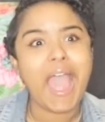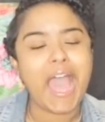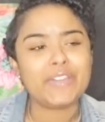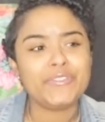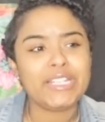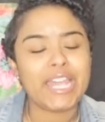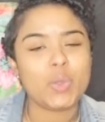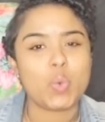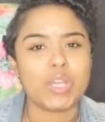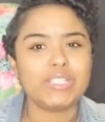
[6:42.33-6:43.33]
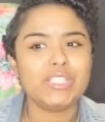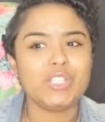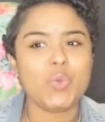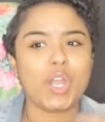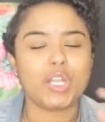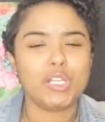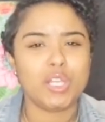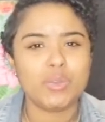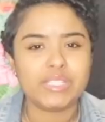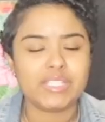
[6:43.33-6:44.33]
I feel like once you are
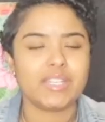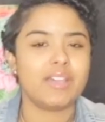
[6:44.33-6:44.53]
close to